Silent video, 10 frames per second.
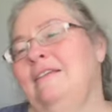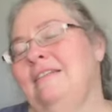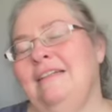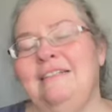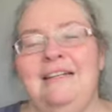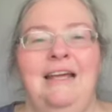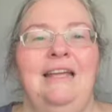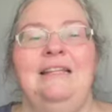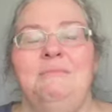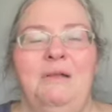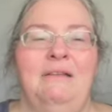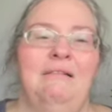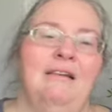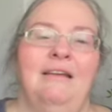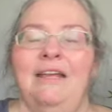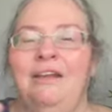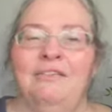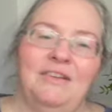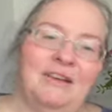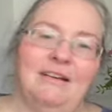like today he's been
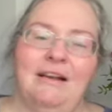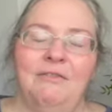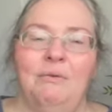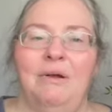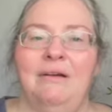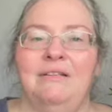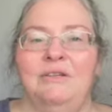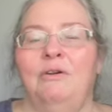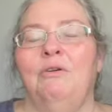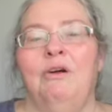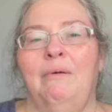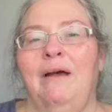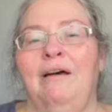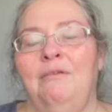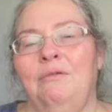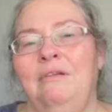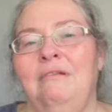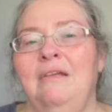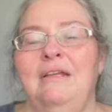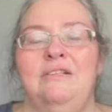here, there, and everywhere. So he'll go out
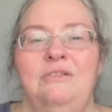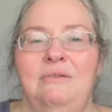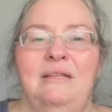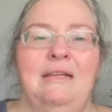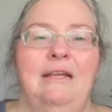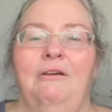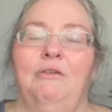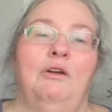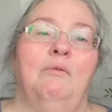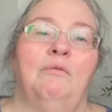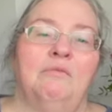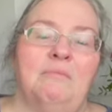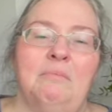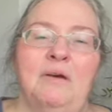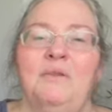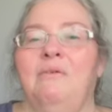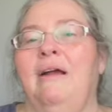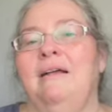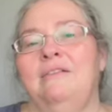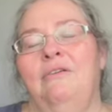and do go and mow the
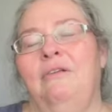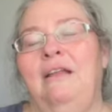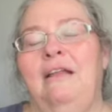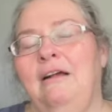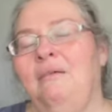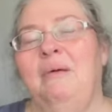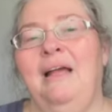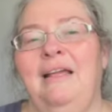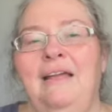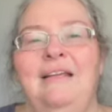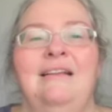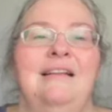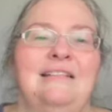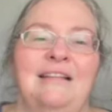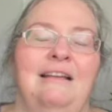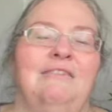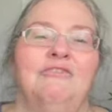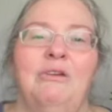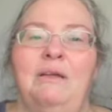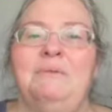grass, and then come back in, and it's like
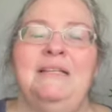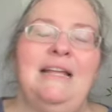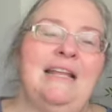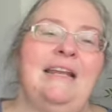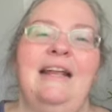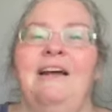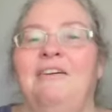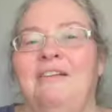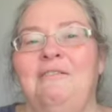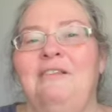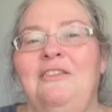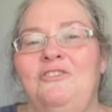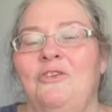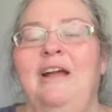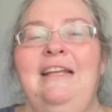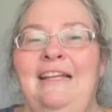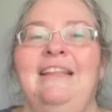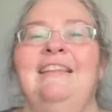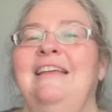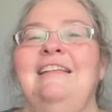traipsing in and out, and it's trying to
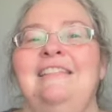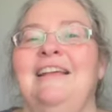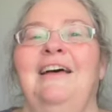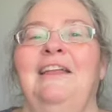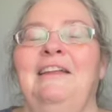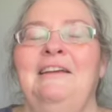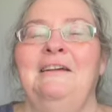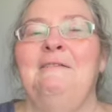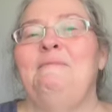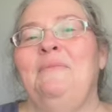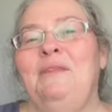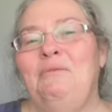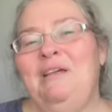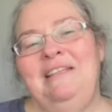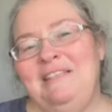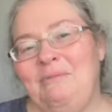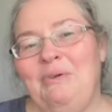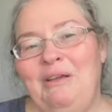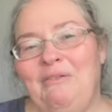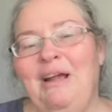get things done with
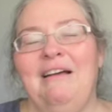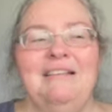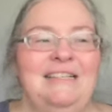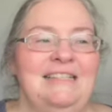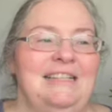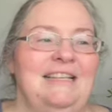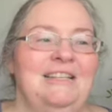someone around is